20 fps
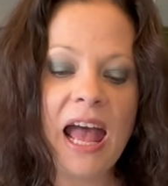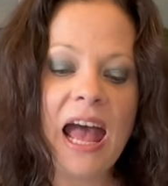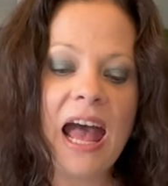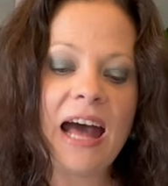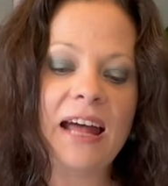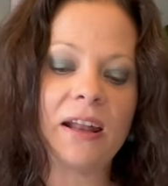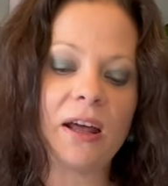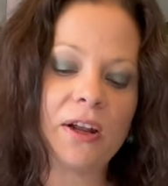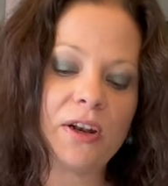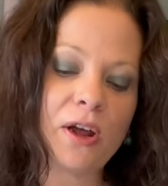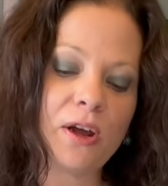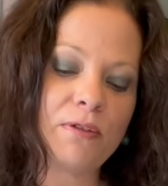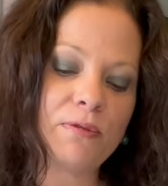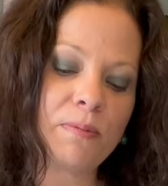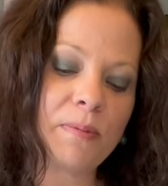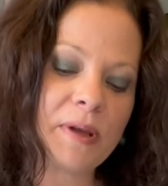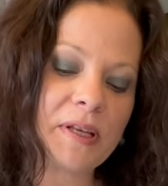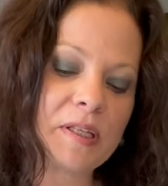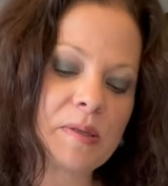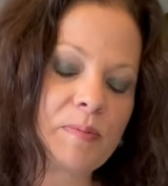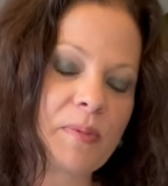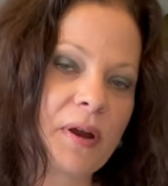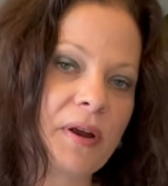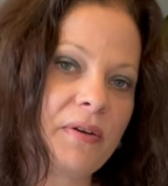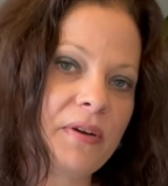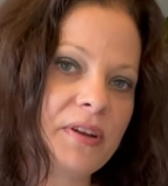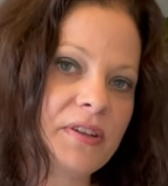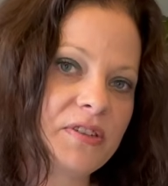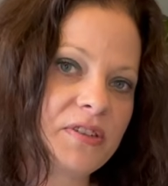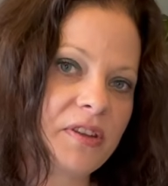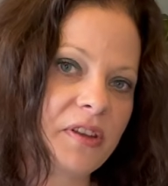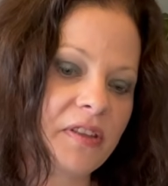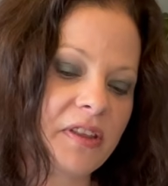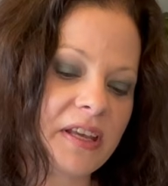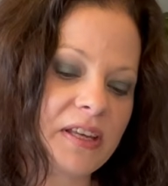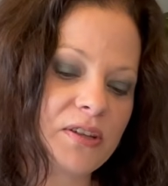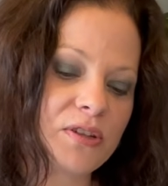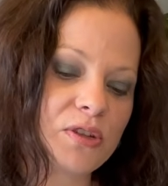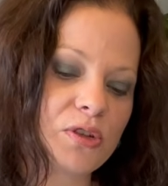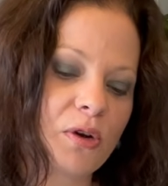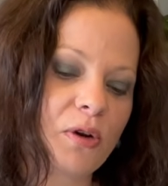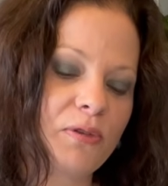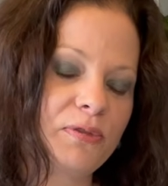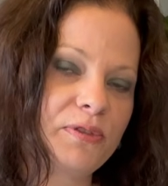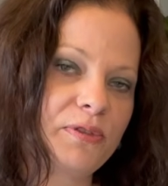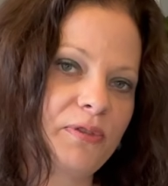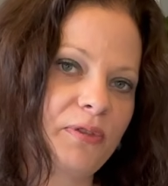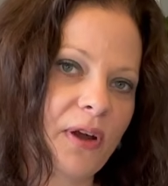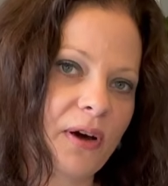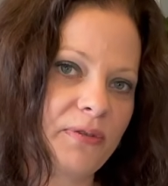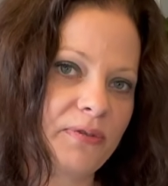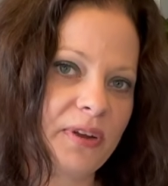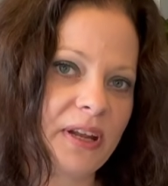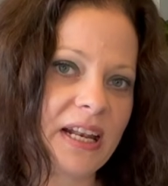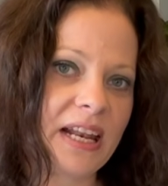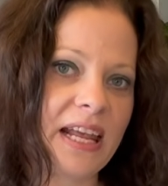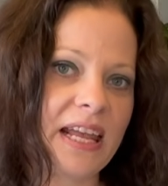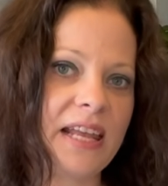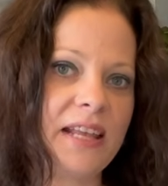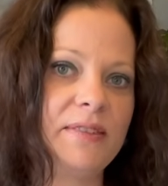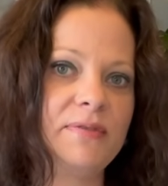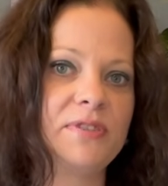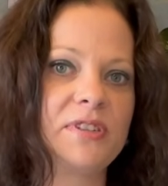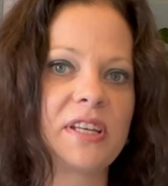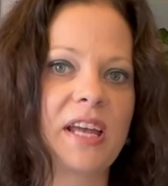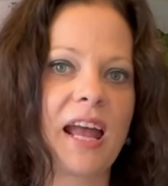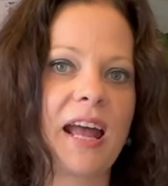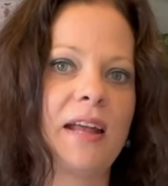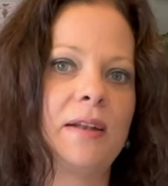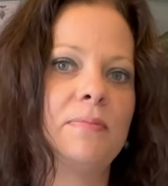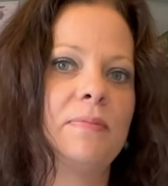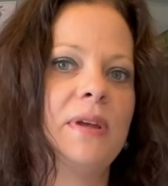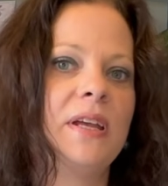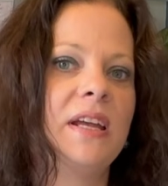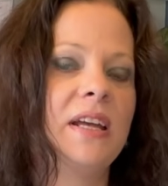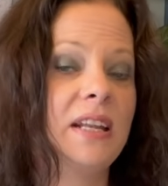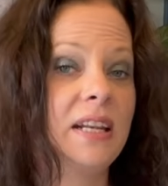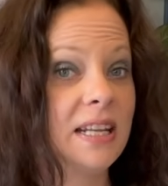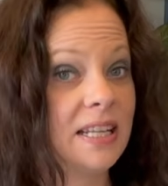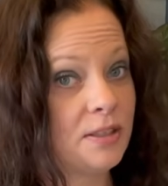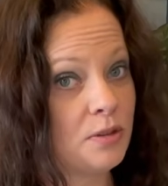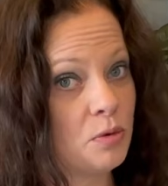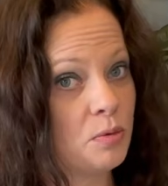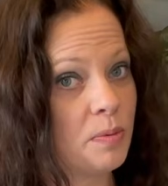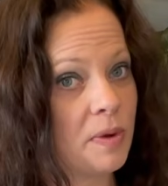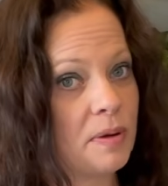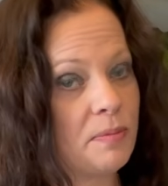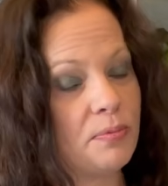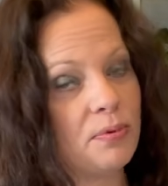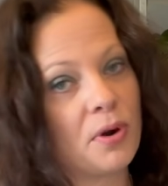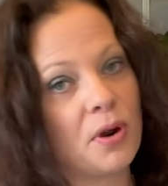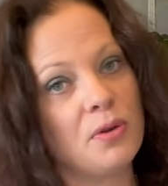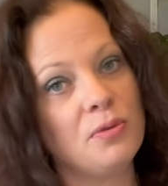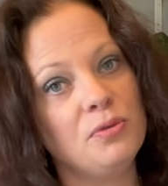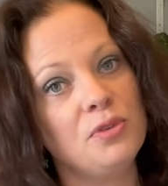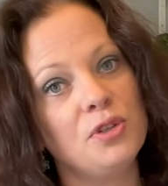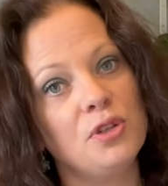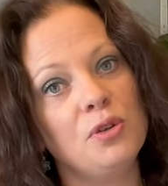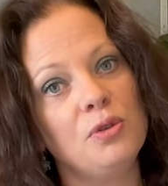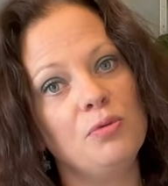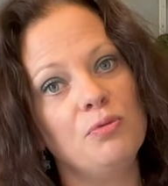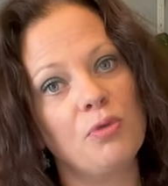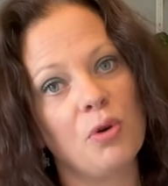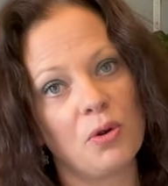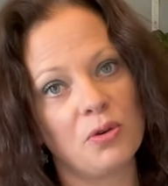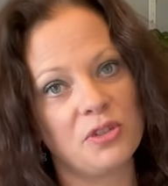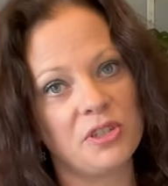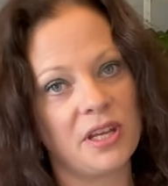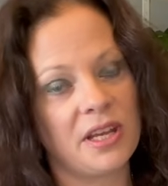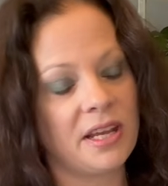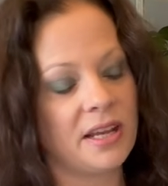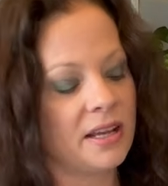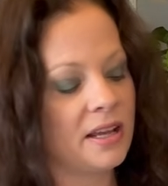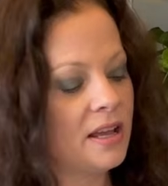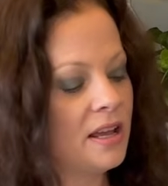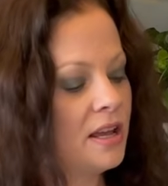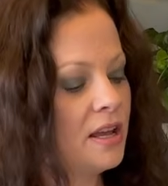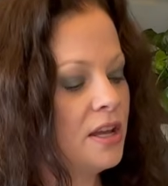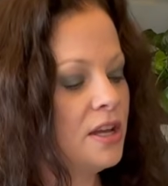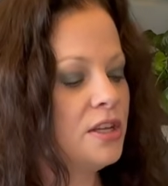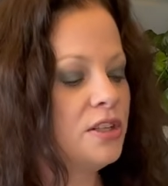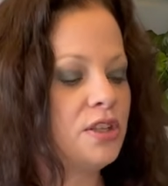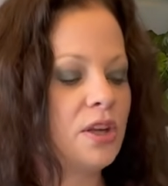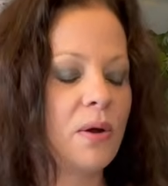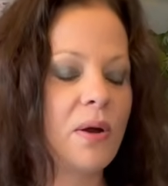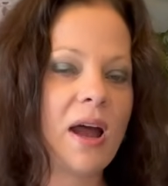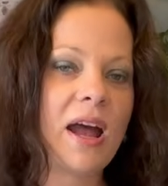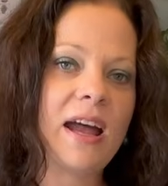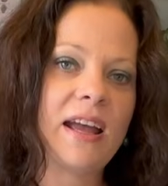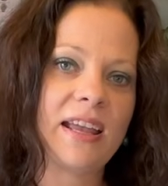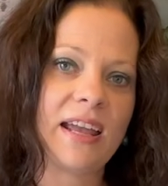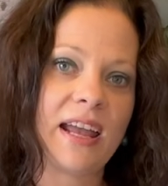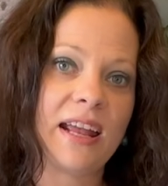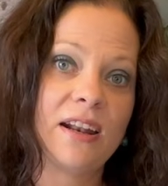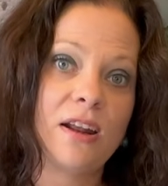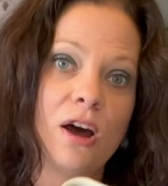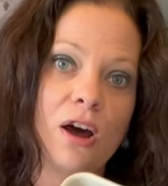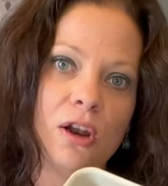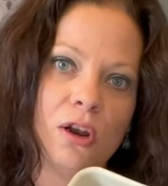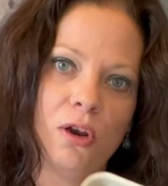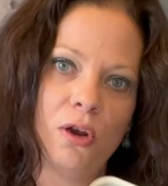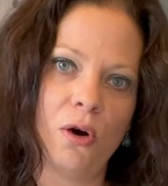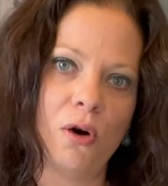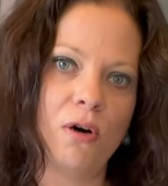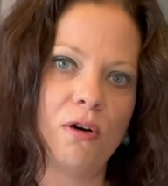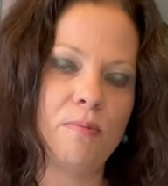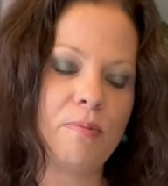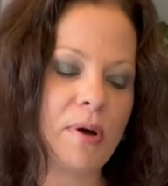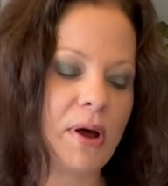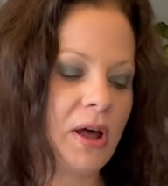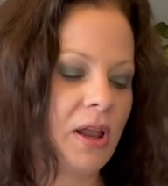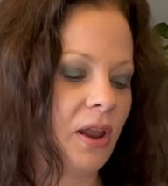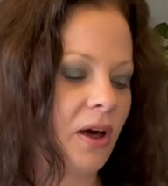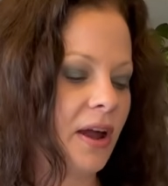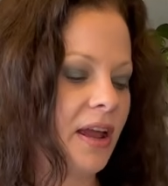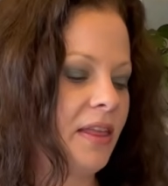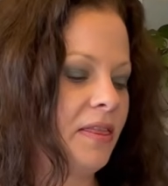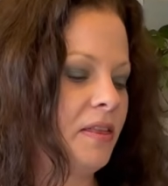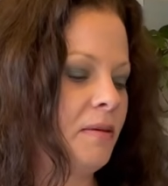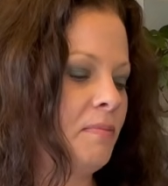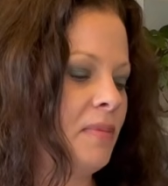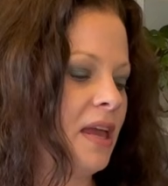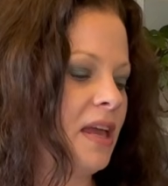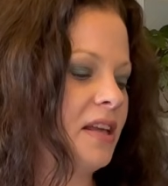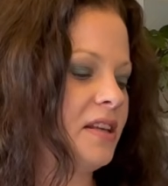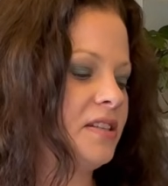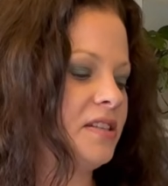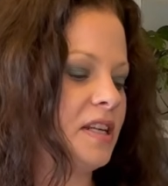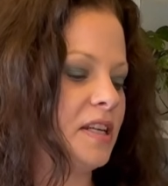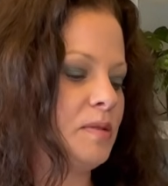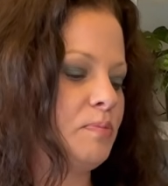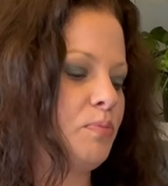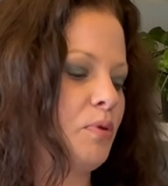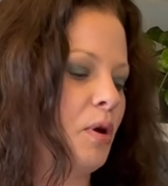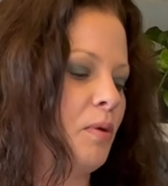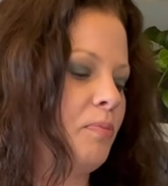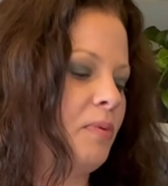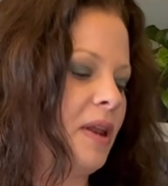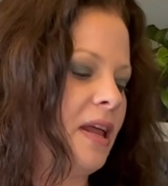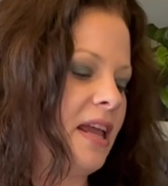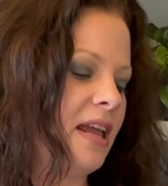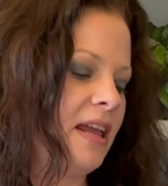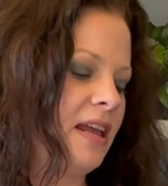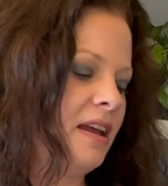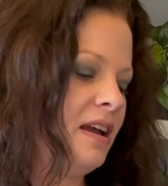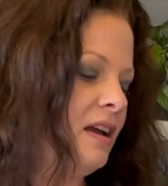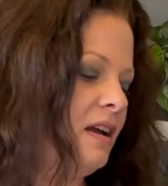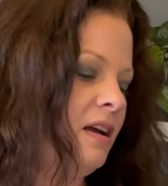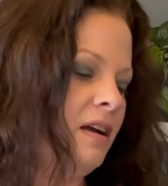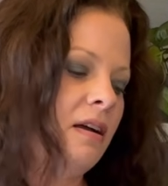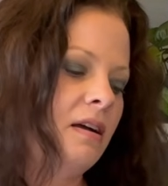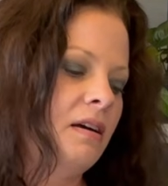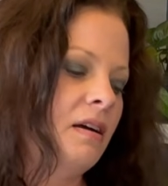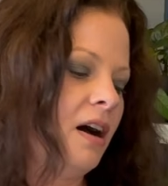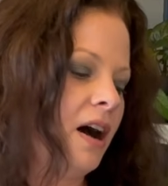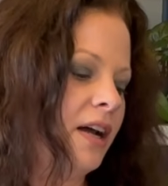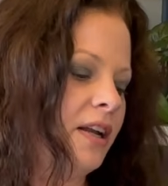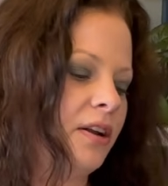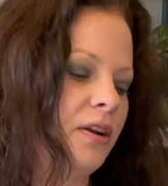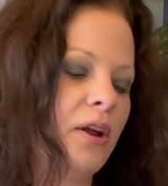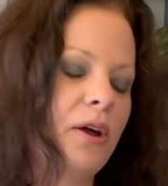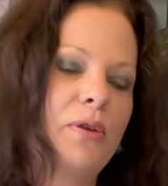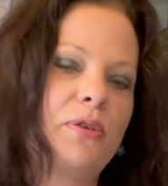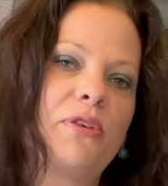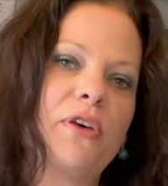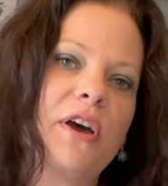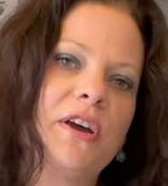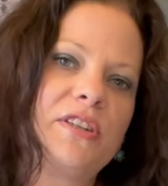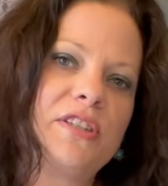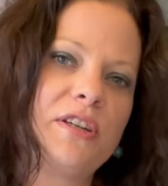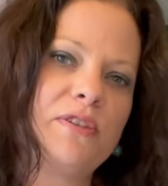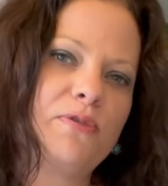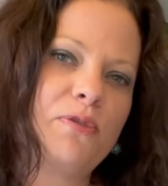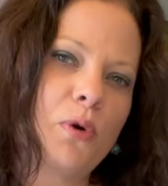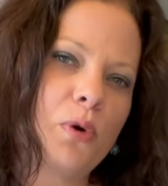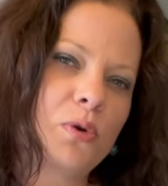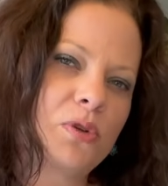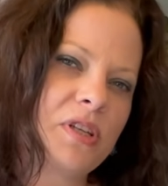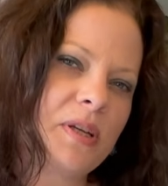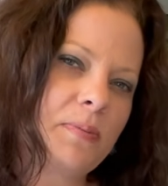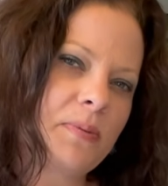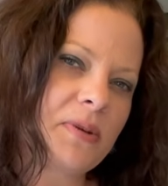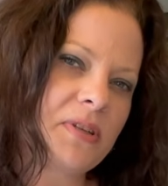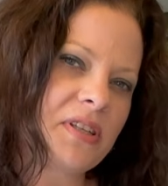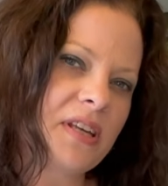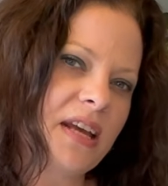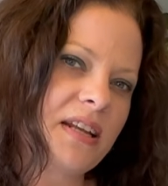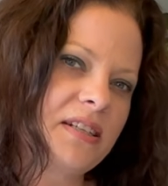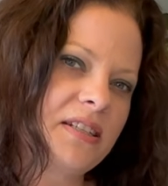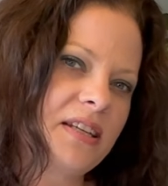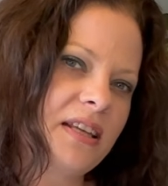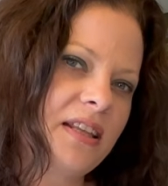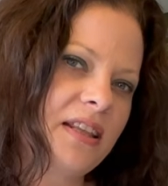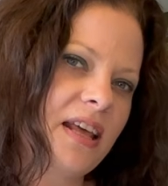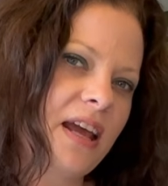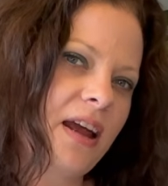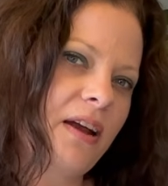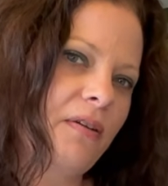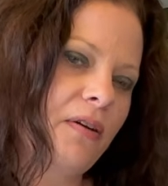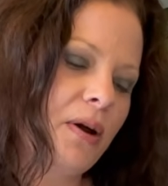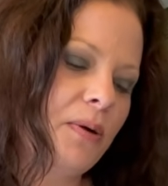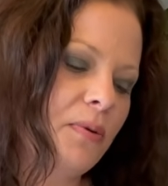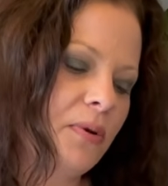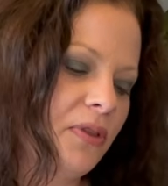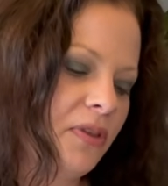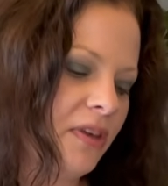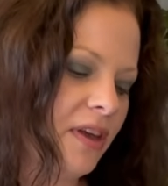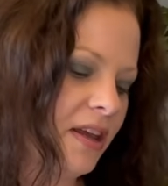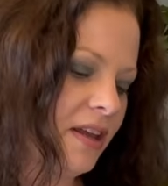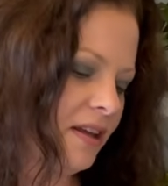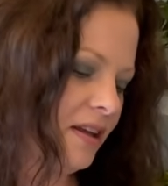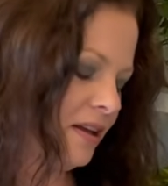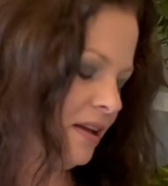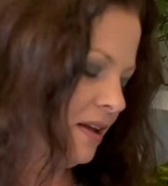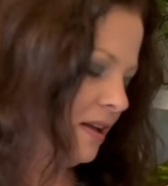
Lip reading: and I know from experience that these soft fluffy leaves can be a little bit prone to rotting. So again, a lot of perlite in the mix. There's probably, I don't know, 30-40% in there, I would think.